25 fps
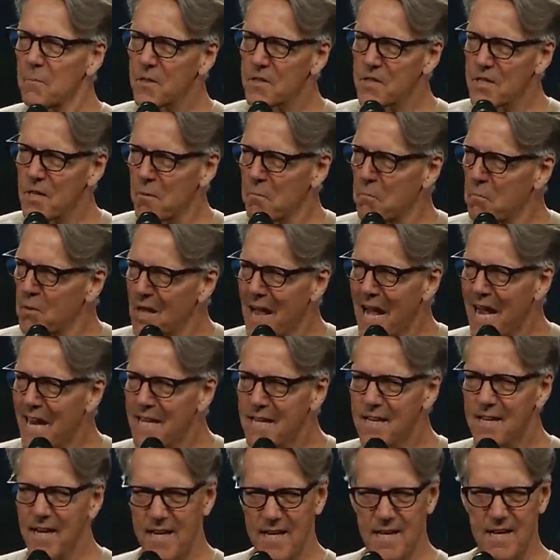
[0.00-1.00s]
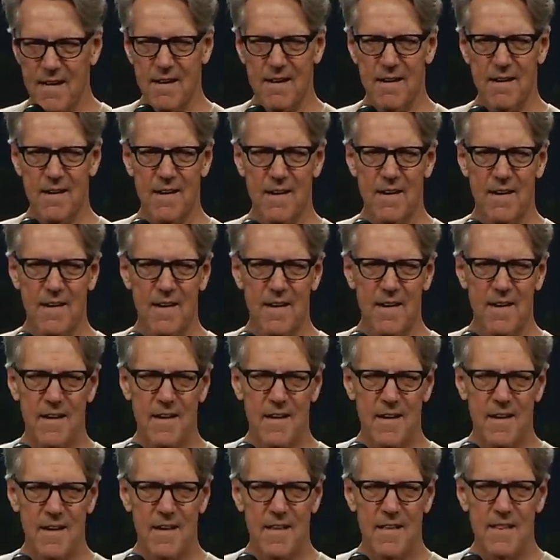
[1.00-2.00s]
but they're blinded.
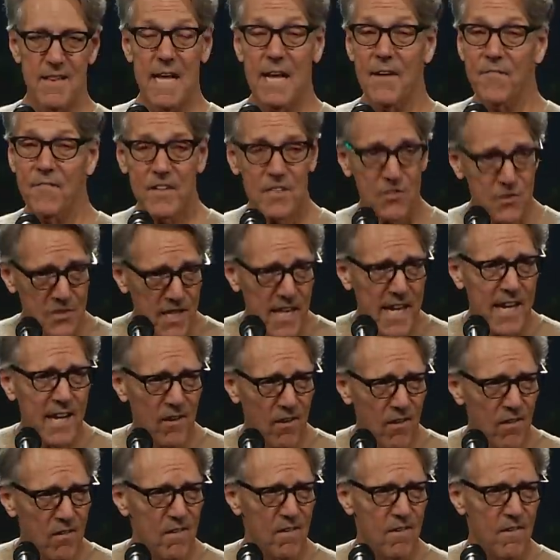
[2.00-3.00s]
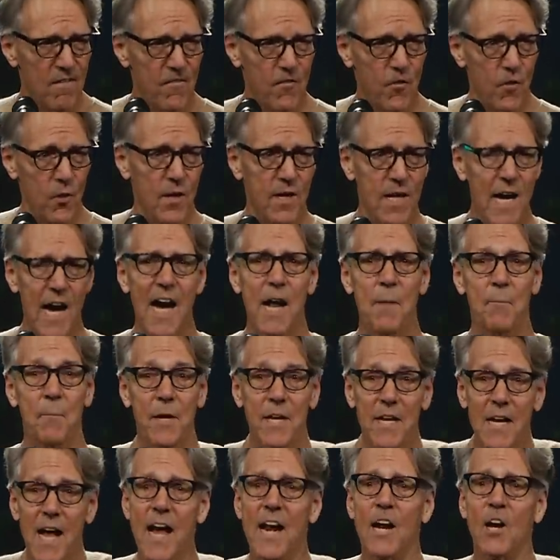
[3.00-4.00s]
They have a zeal for God,
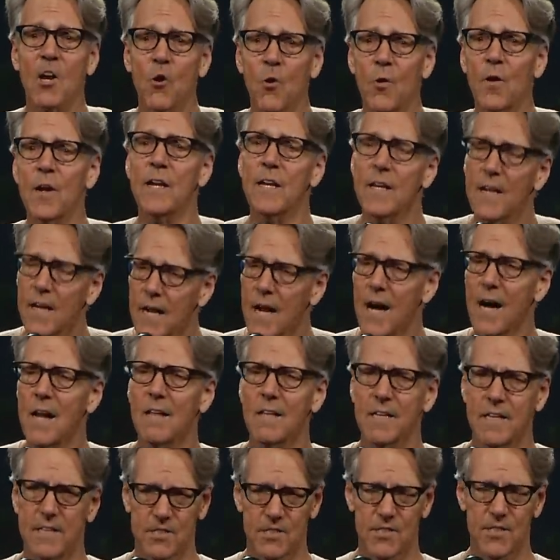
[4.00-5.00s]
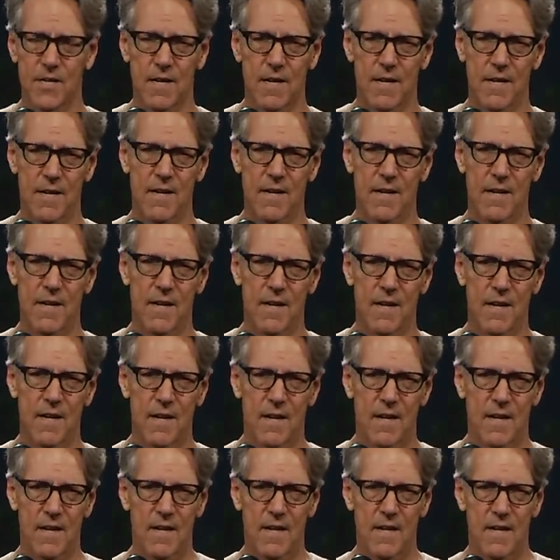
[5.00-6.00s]
but not according to knowledge.
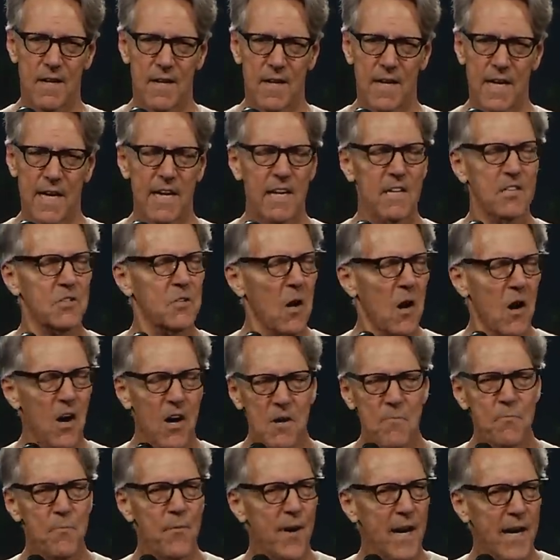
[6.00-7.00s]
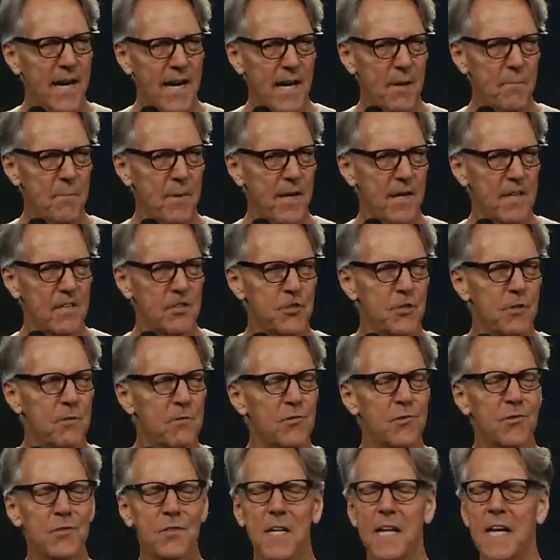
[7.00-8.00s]
And it's heartbreaking because
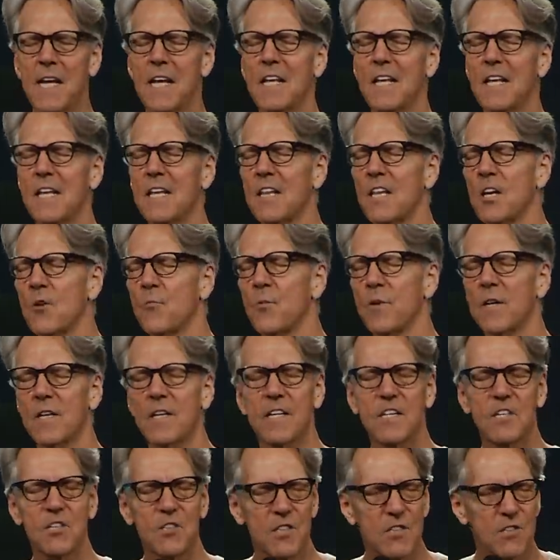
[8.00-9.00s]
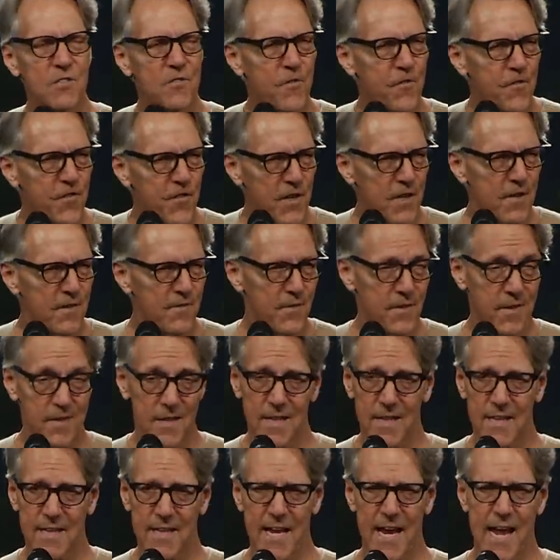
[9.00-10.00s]
you see the religious fervor
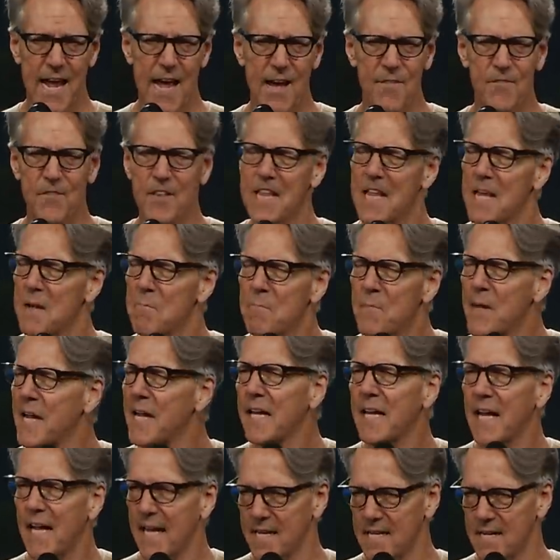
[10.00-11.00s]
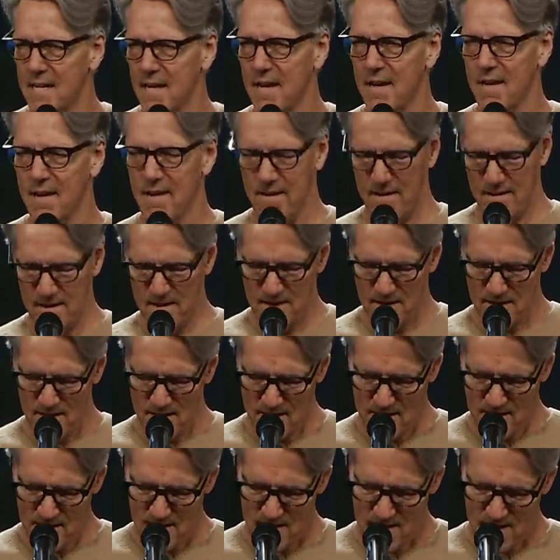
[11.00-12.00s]
that they have and they mean it.
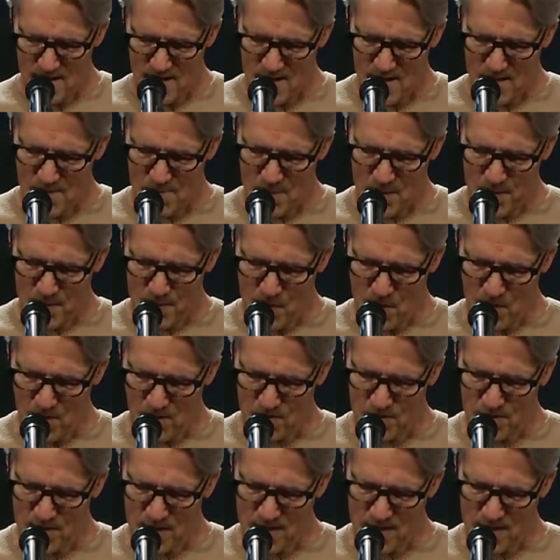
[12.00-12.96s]
But Paul